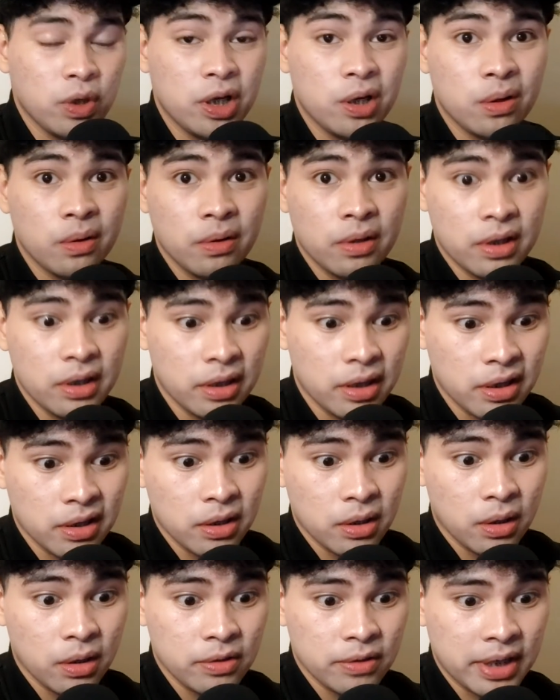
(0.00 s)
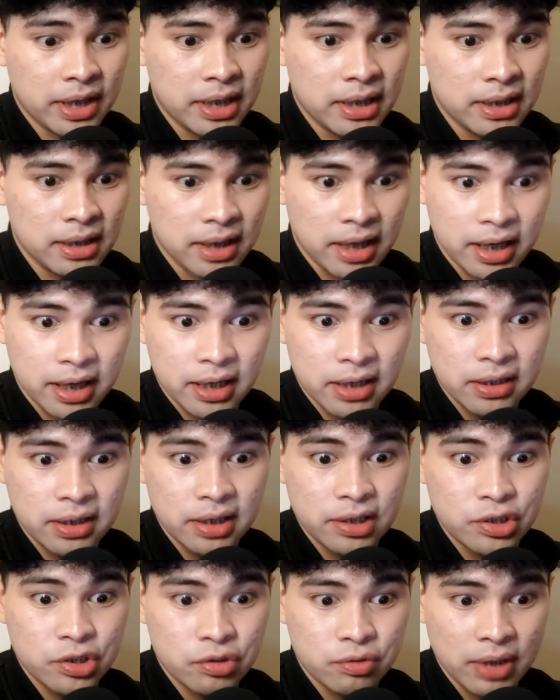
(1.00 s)
we know that they're already tired
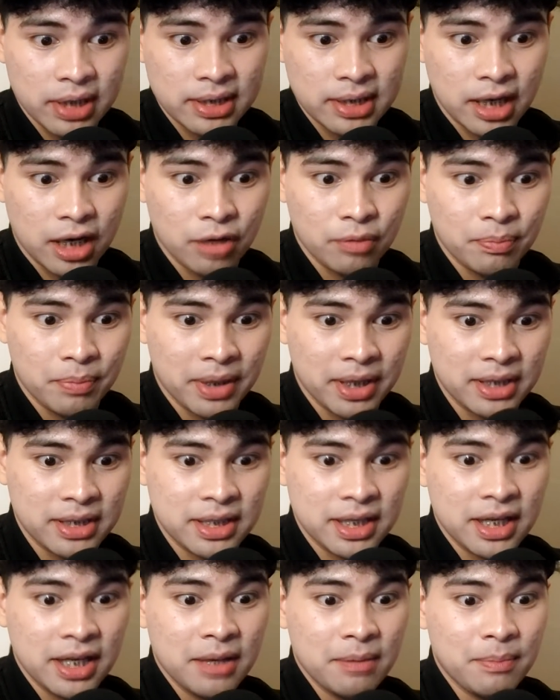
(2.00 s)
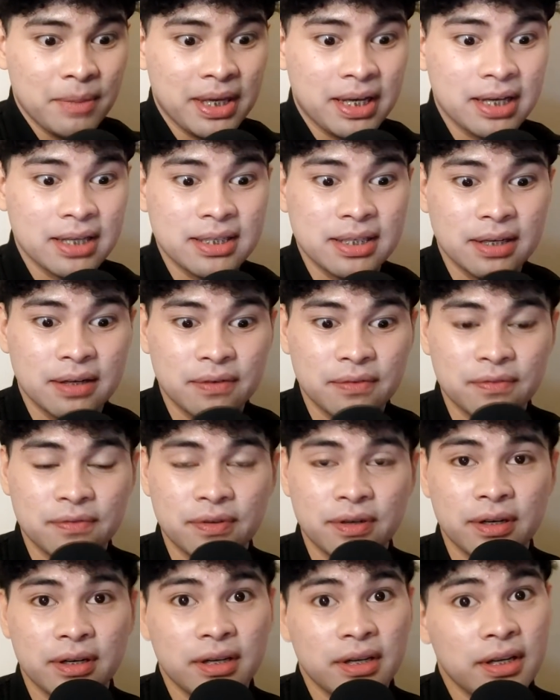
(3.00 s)
and stressed out. But because of
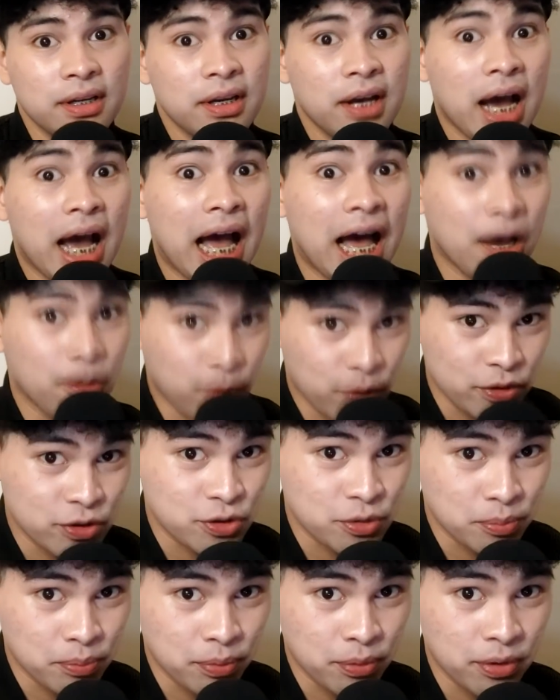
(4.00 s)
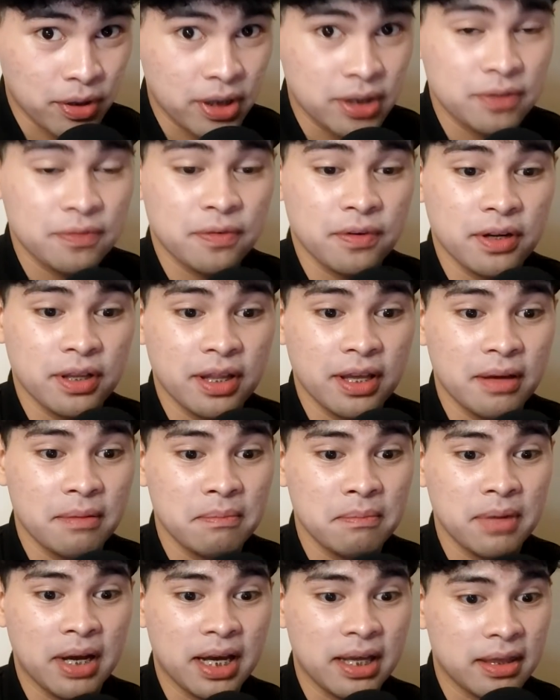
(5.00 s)
our support for
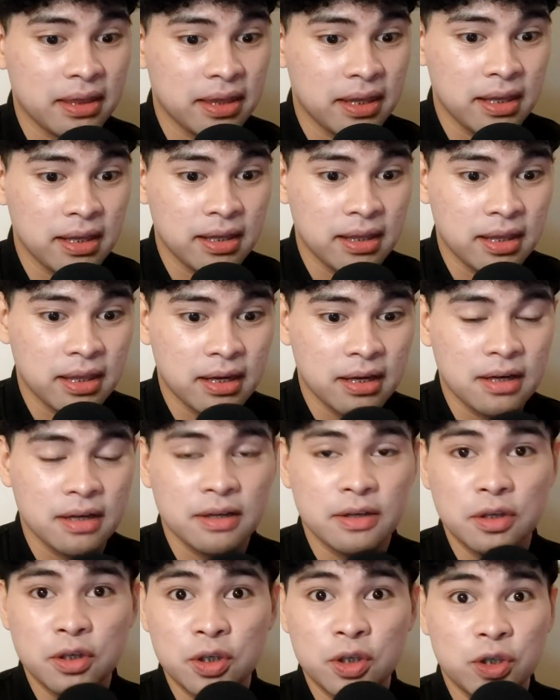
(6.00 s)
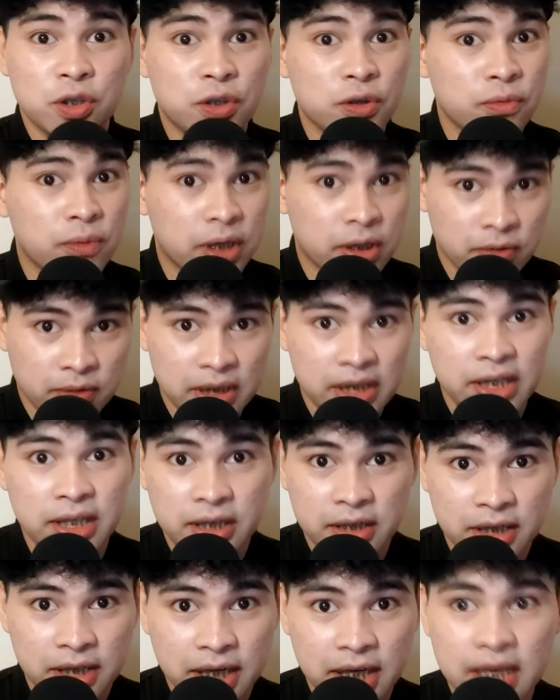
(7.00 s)
them, I think they're doing
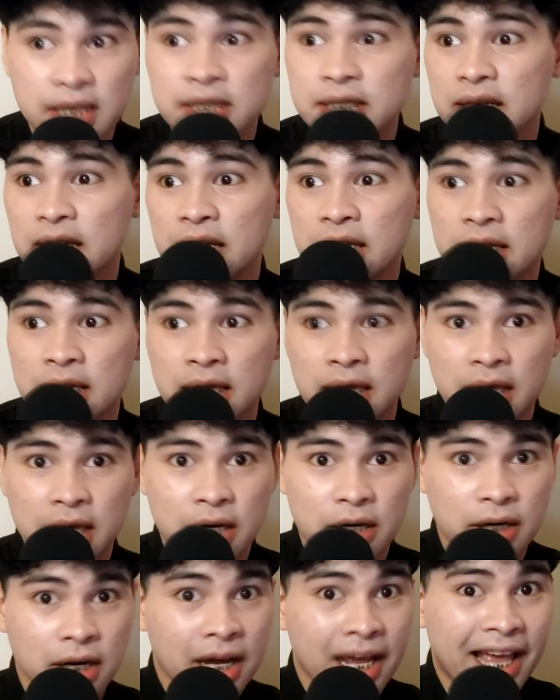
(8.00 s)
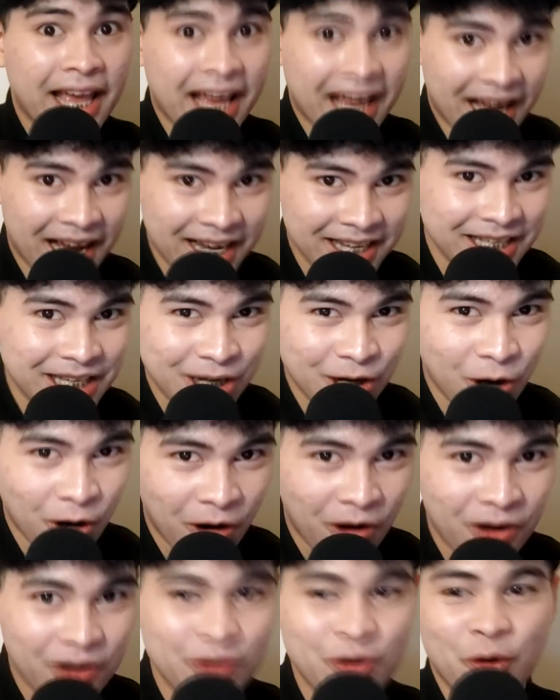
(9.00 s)
really great. And they're hanging
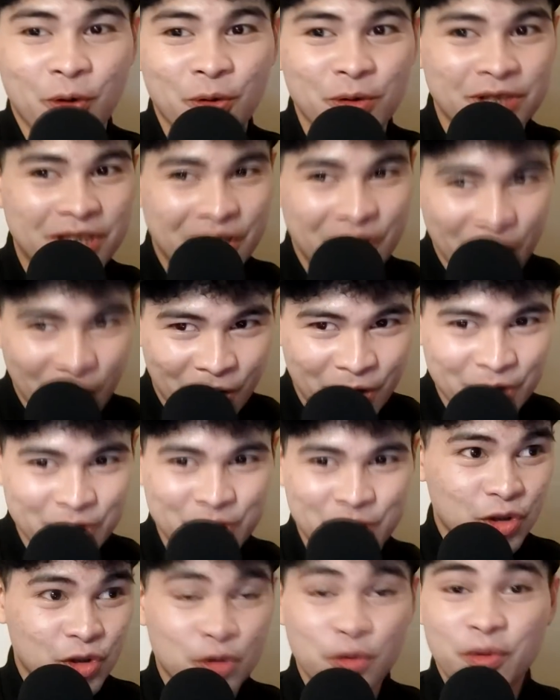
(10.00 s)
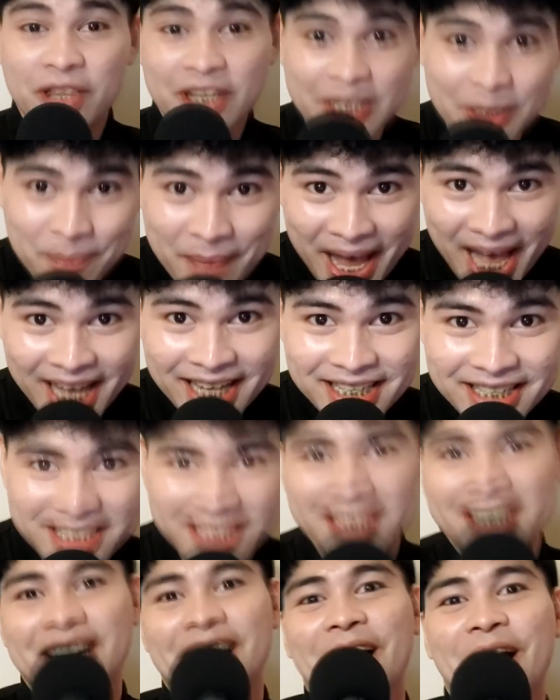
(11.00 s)
on, holding on to the
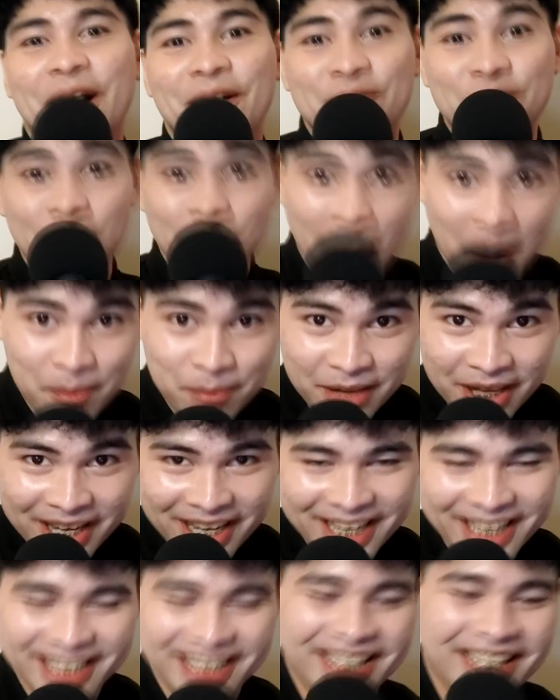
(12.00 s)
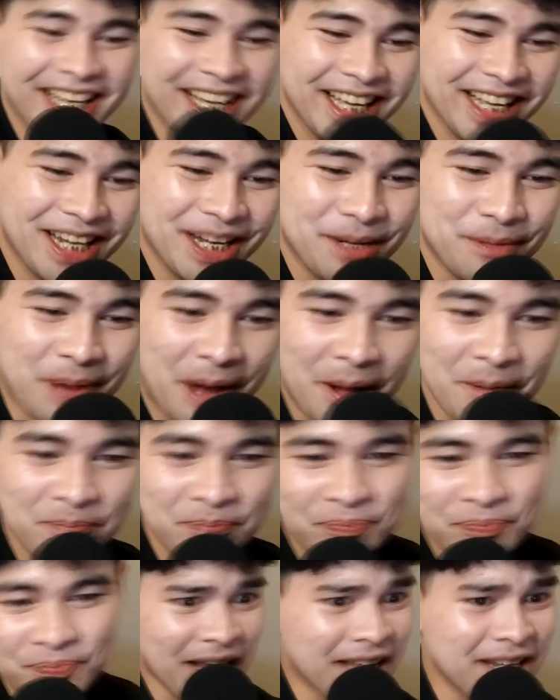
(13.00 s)
demand of the public. Diba?
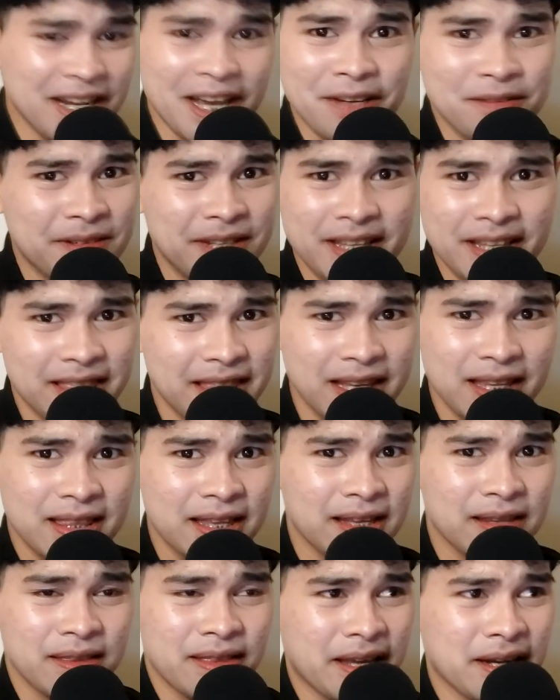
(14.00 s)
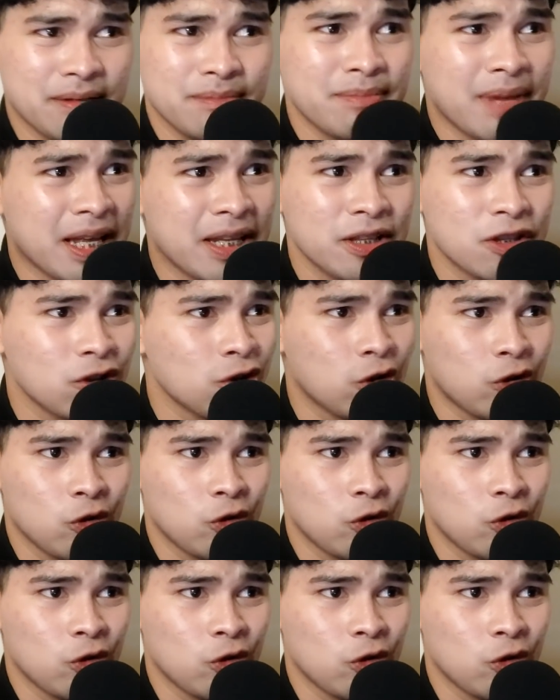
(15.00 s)
And I really think that they're meant